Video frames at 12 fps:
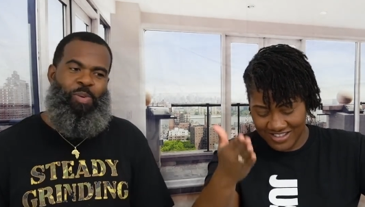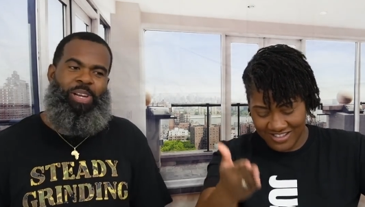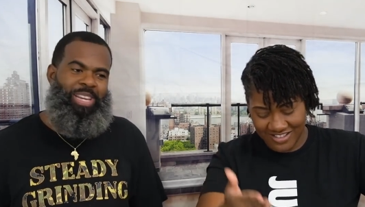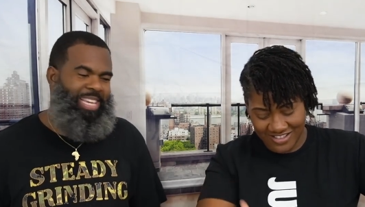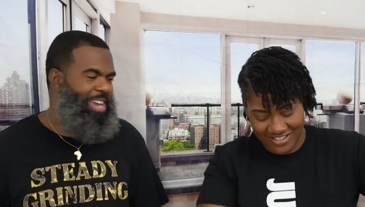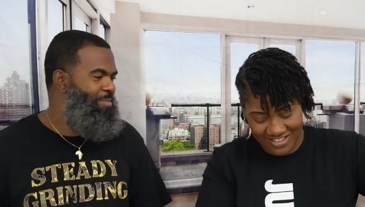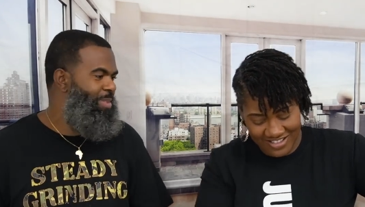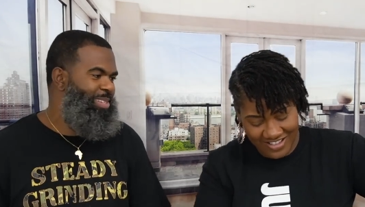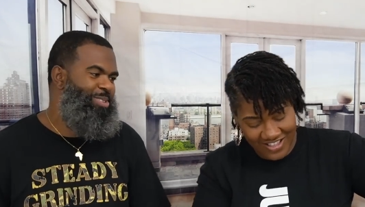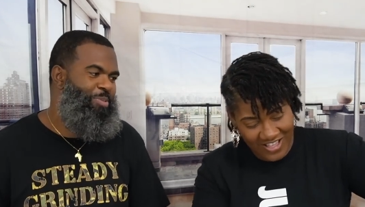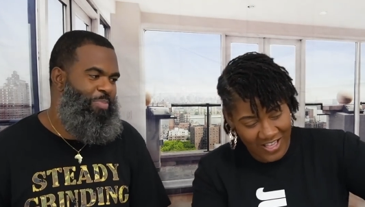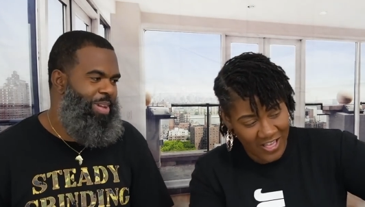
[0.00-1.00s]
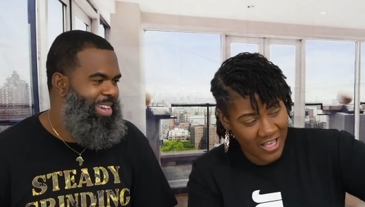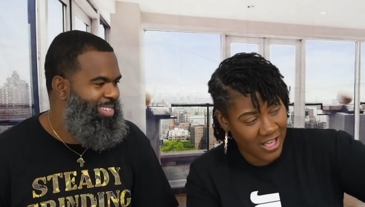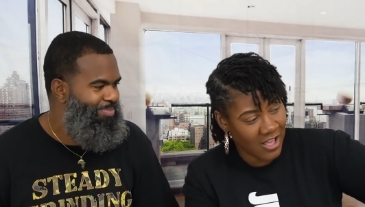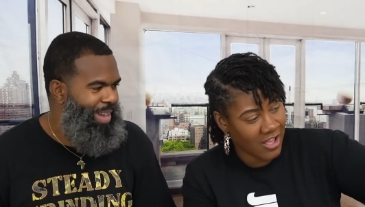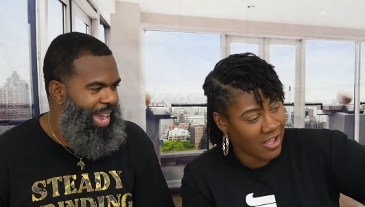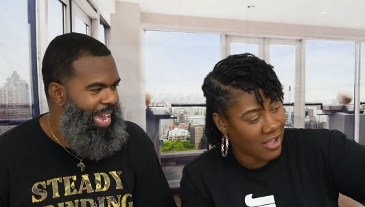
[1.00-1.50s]
Speaker 1: wanted to give him a two piece
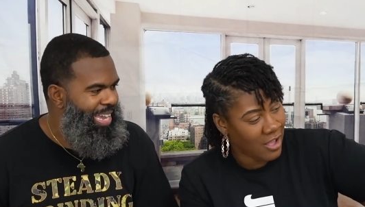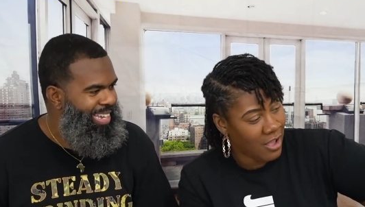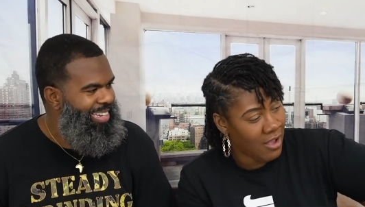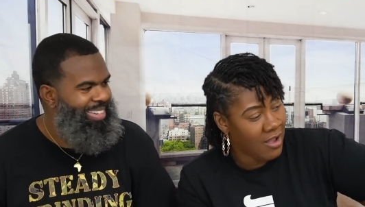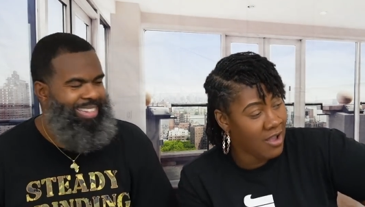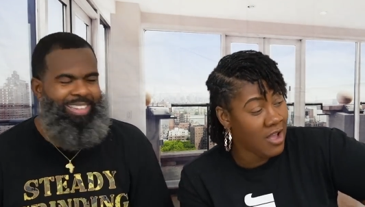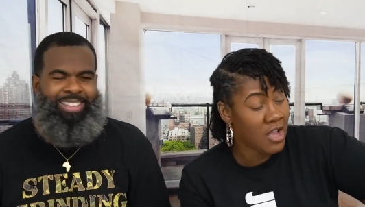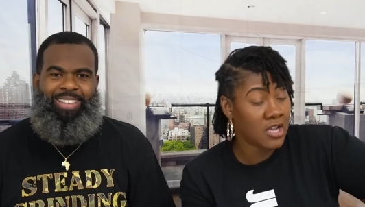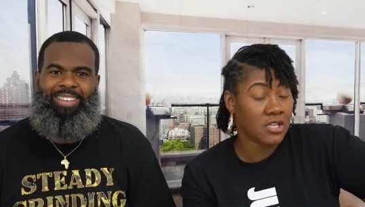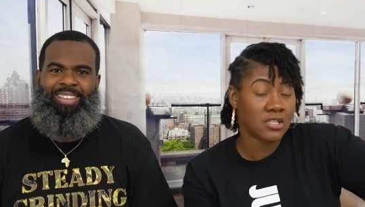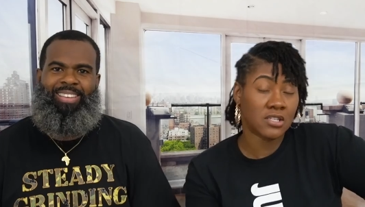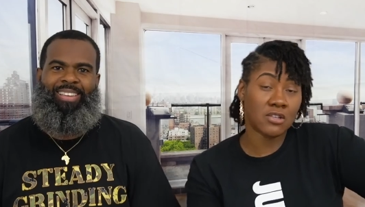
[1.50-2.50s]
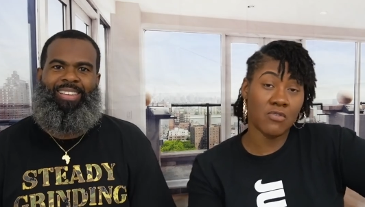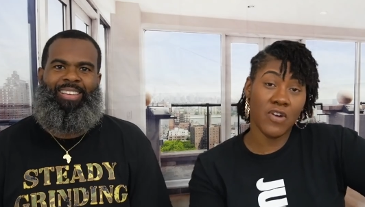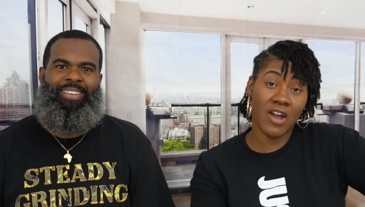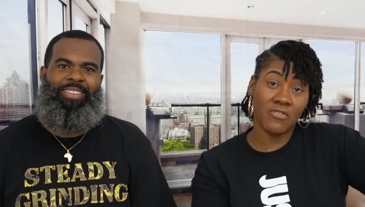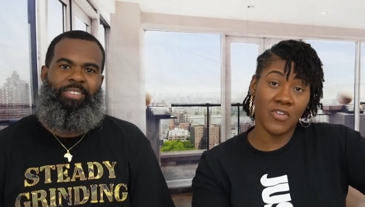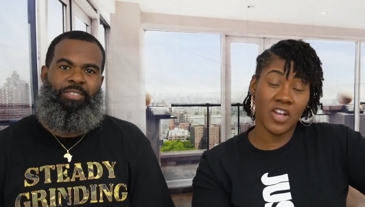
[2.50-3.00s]
man. So
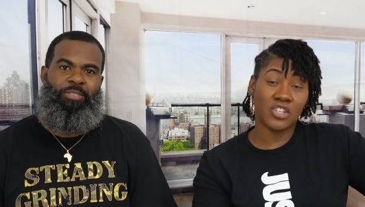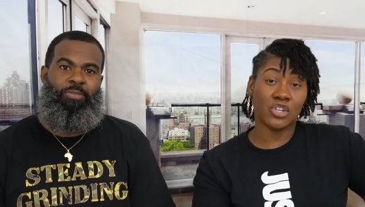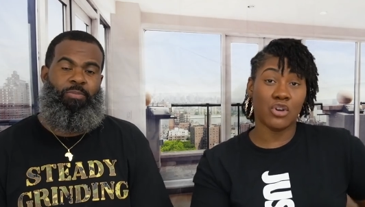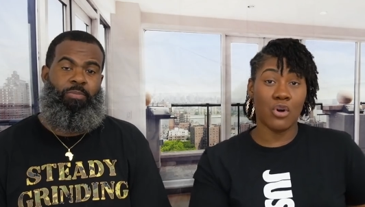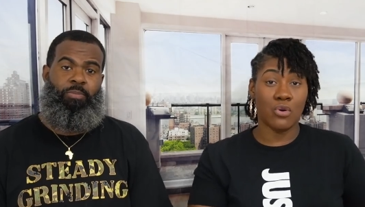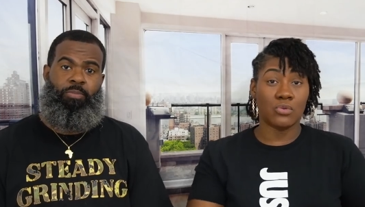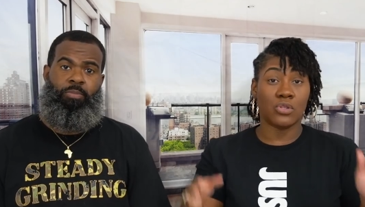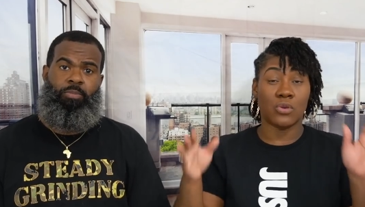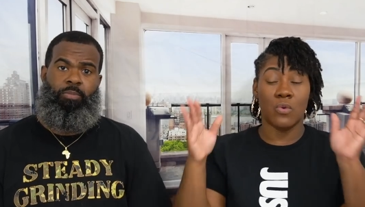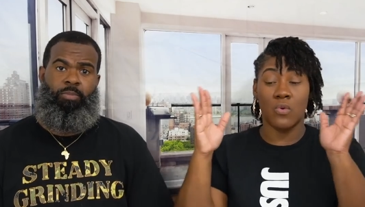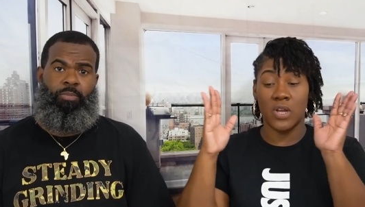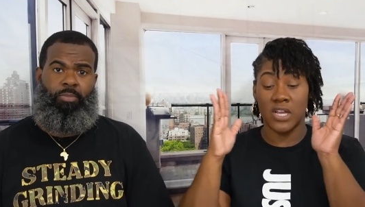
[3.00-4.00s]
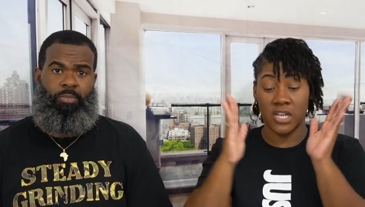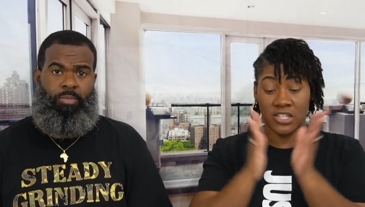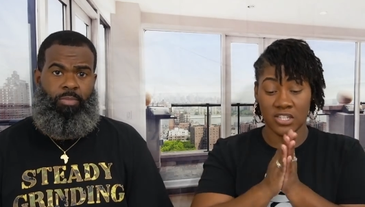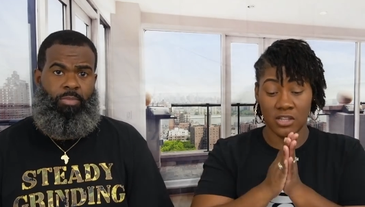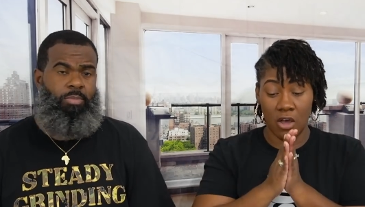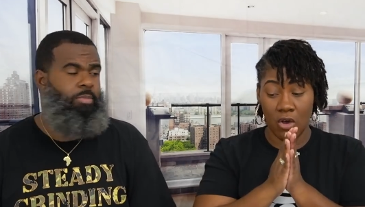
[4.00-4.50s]
Ralph Angel goes on his
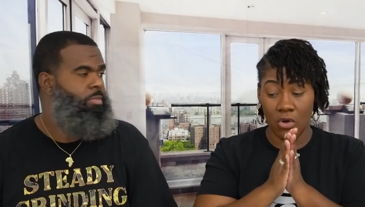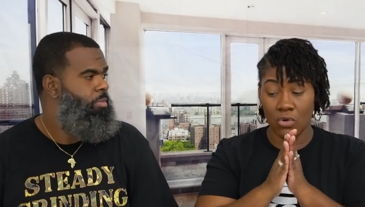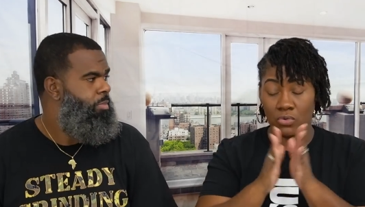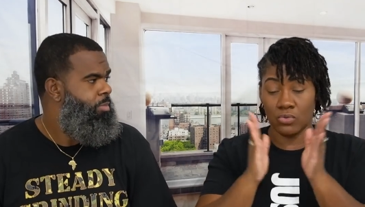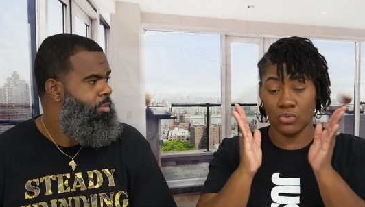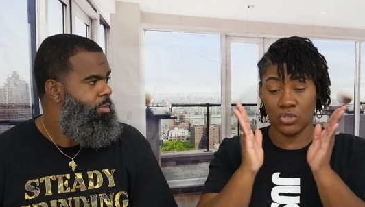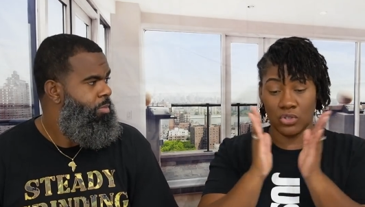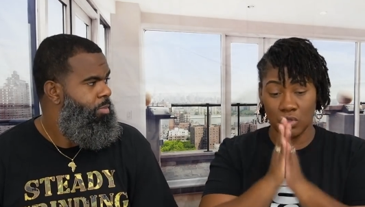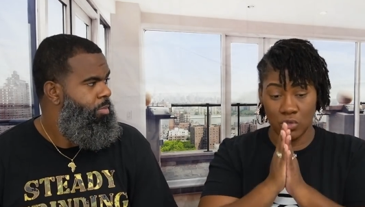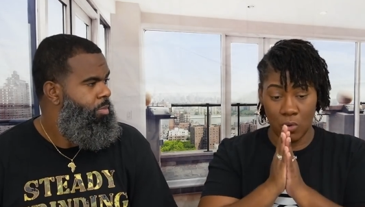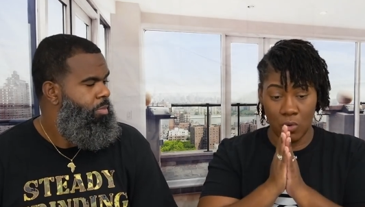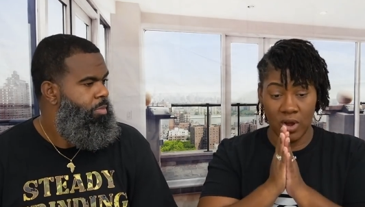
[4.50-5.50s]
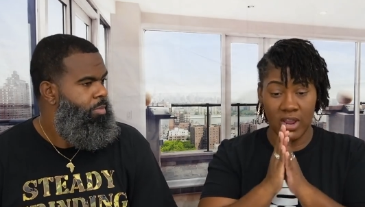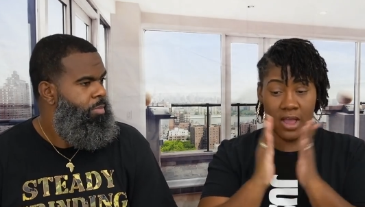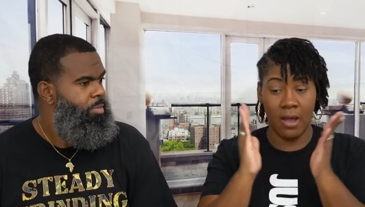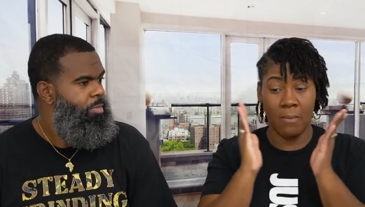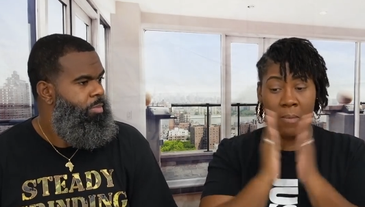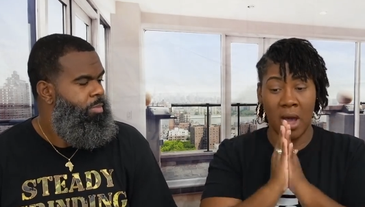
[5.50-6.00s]
long story
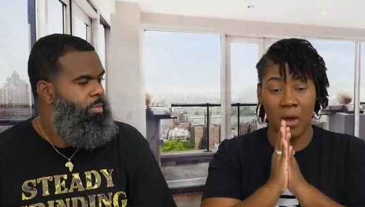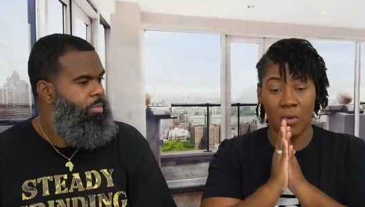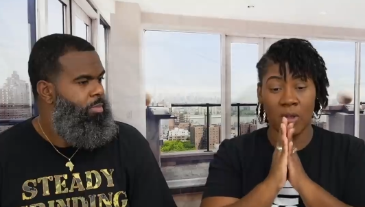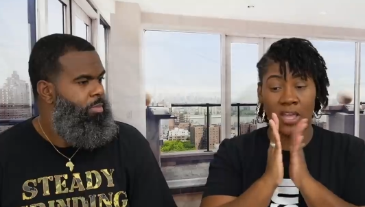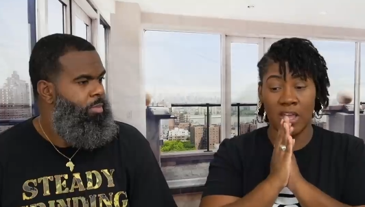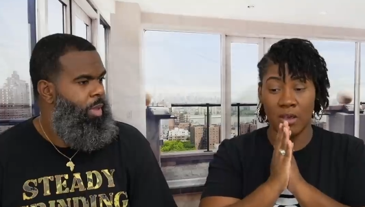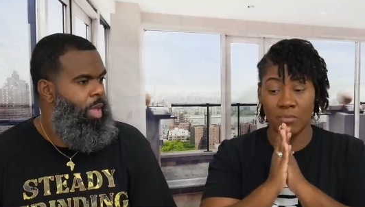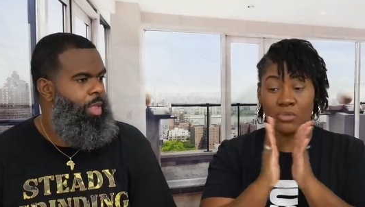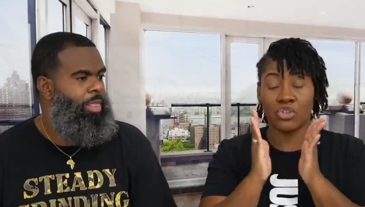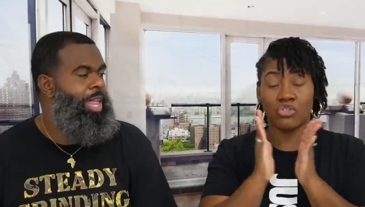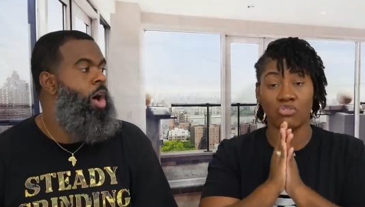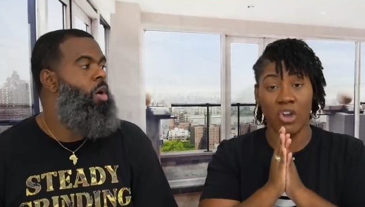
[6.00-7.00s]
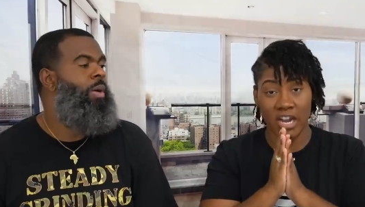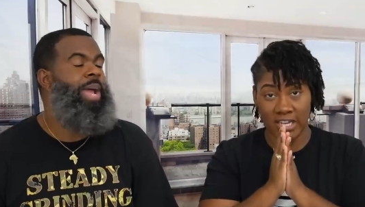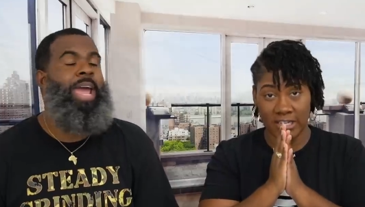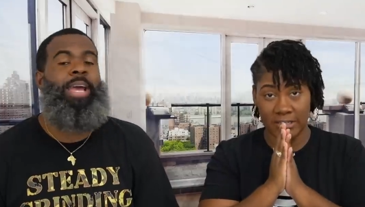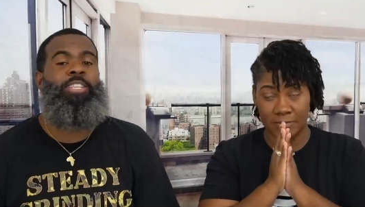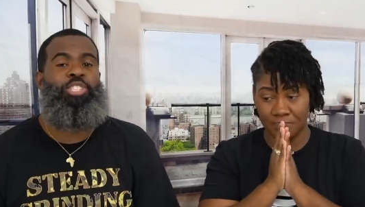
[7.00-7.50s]
about him struggling. Long
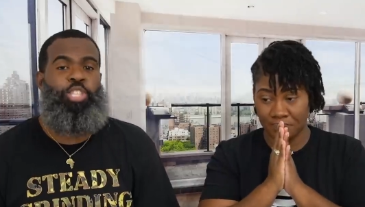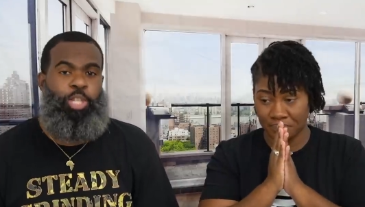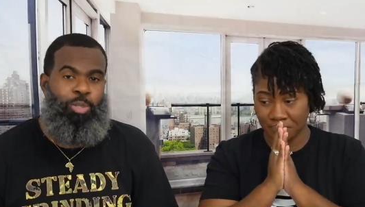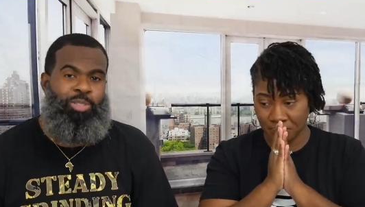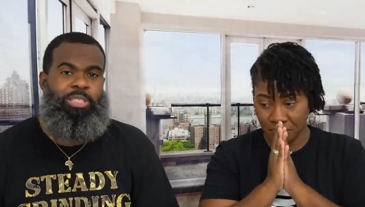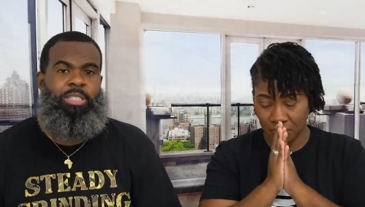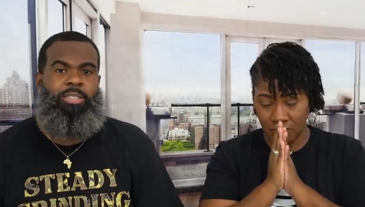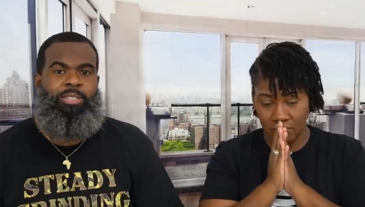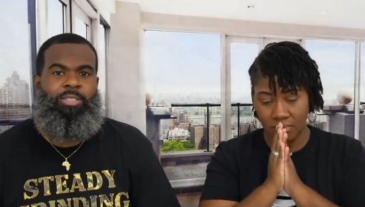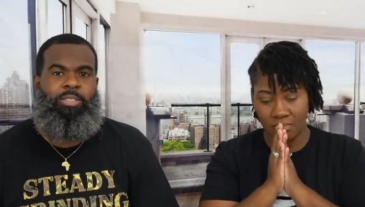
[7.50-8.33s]
excuses.